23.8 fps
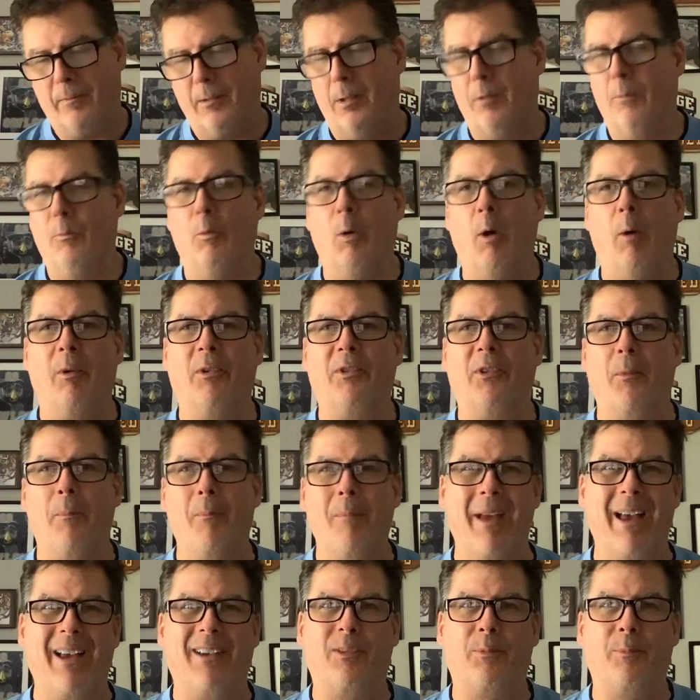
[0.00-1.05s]
What was a
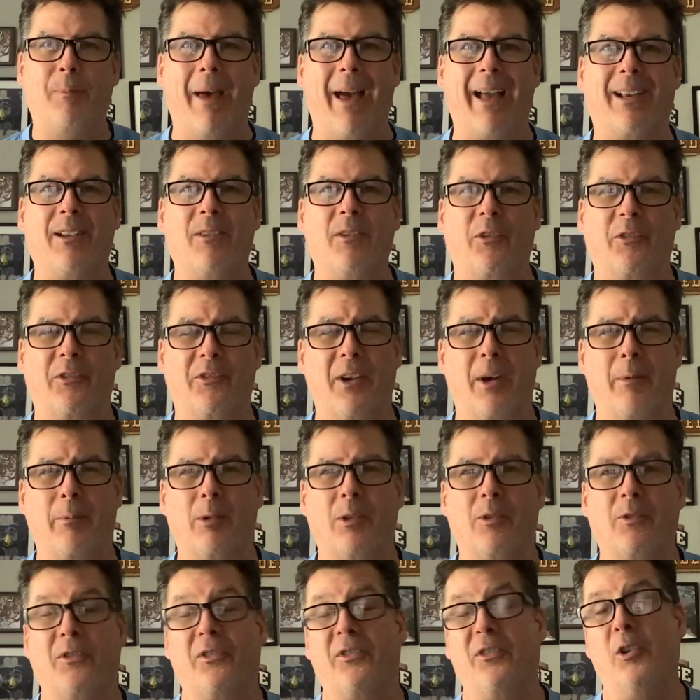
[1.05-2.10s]
mess back in the
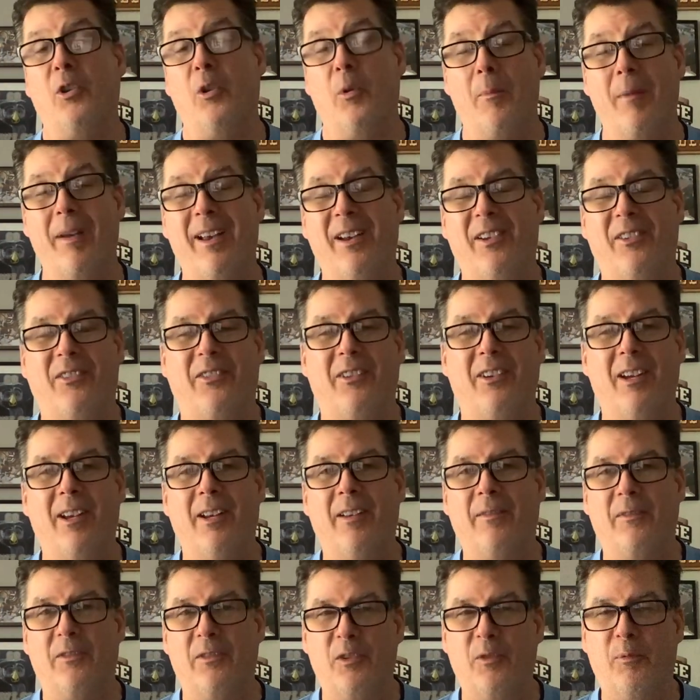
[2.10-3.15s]
summer, still a mess.
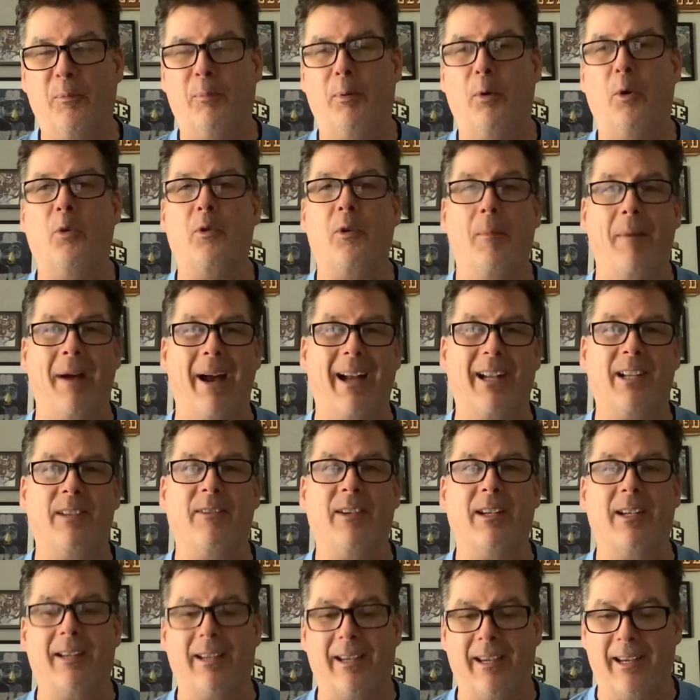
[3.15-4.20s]
You've pulled them out of
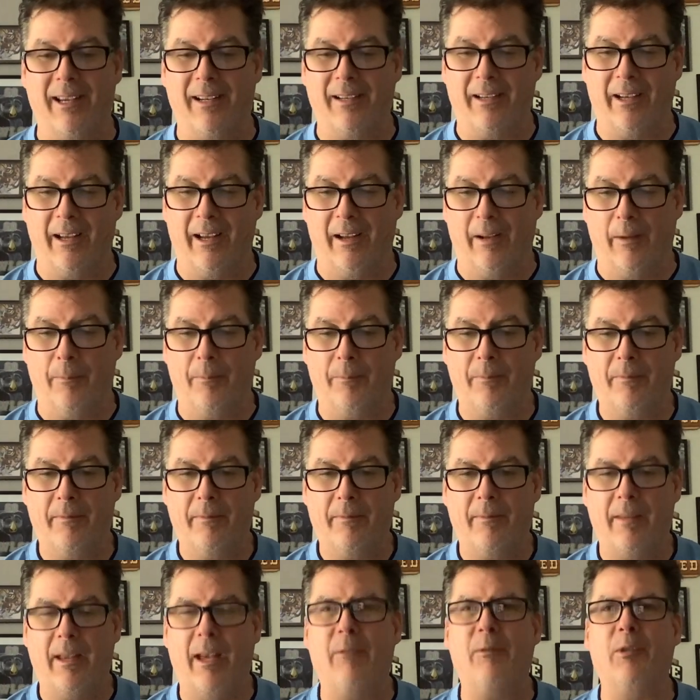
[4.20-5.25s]
it and
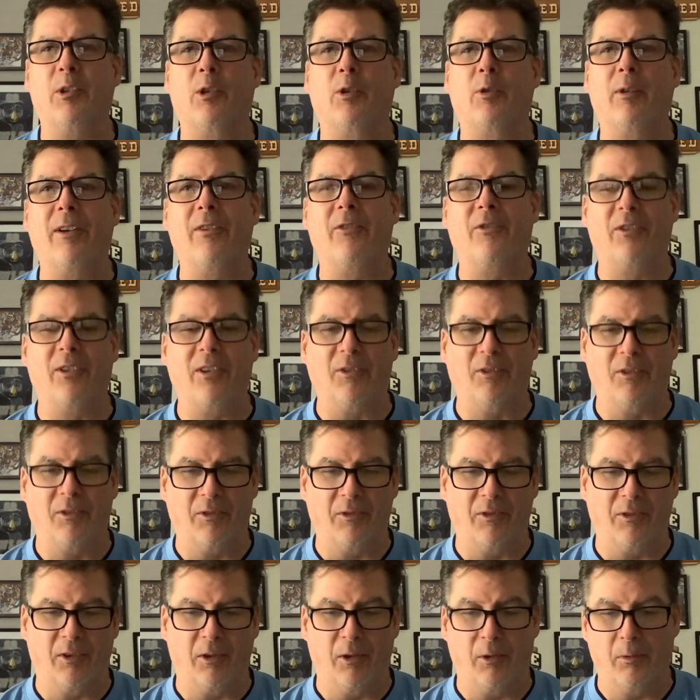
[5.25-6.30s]
having a great season.
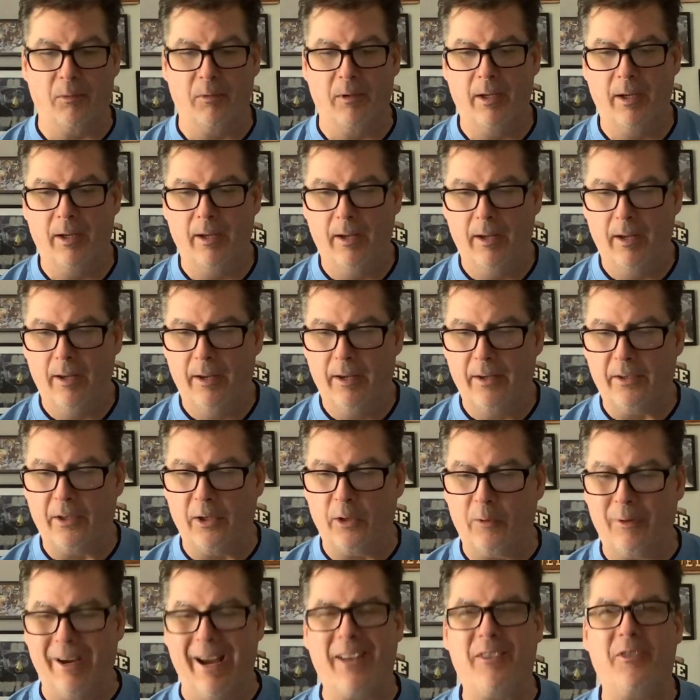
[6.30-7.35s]
So,
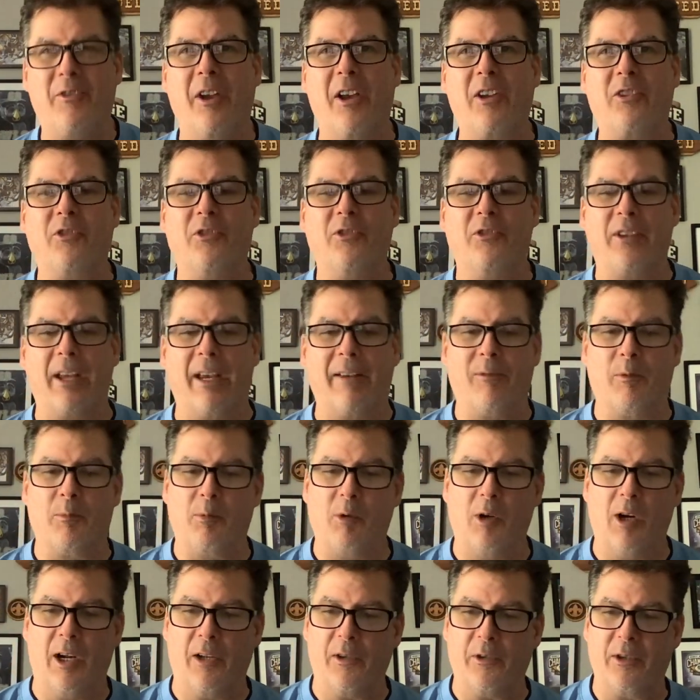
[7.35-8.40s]
congratulations, David
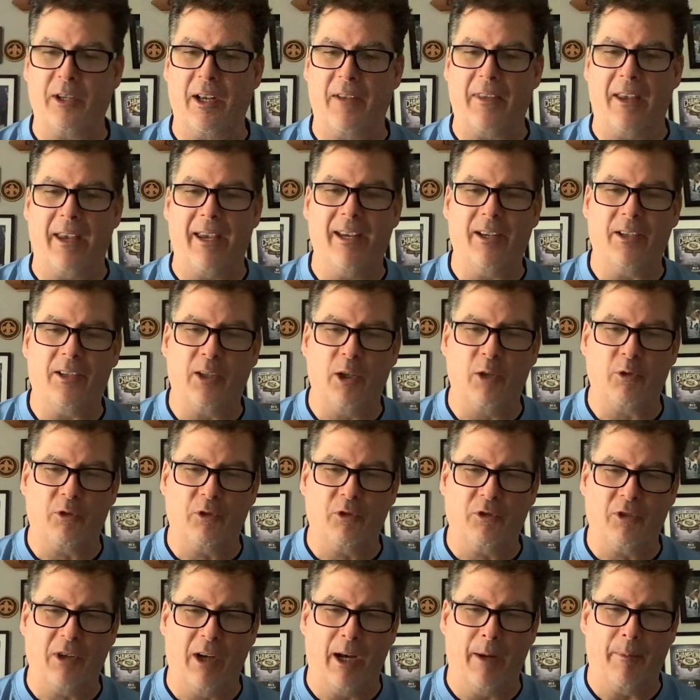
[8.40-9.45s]
Braun. You got the head
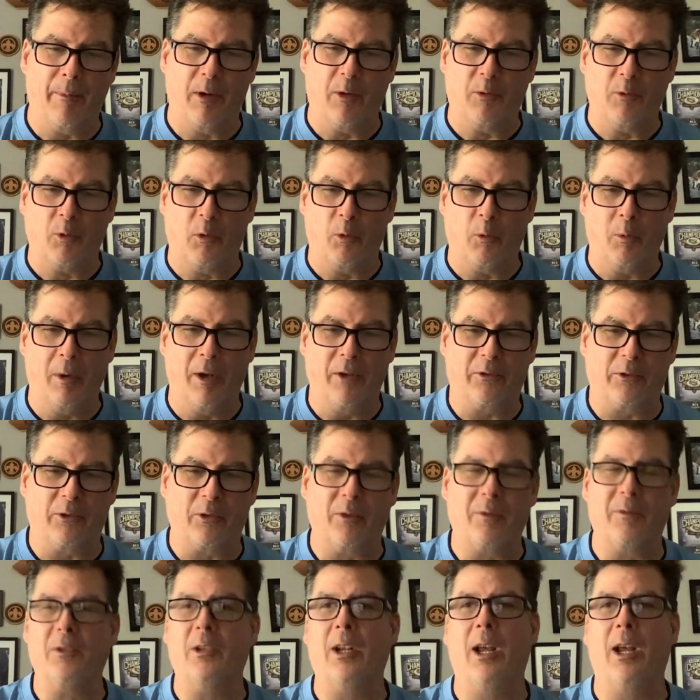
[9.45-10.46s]
coaching job there at Northwestern.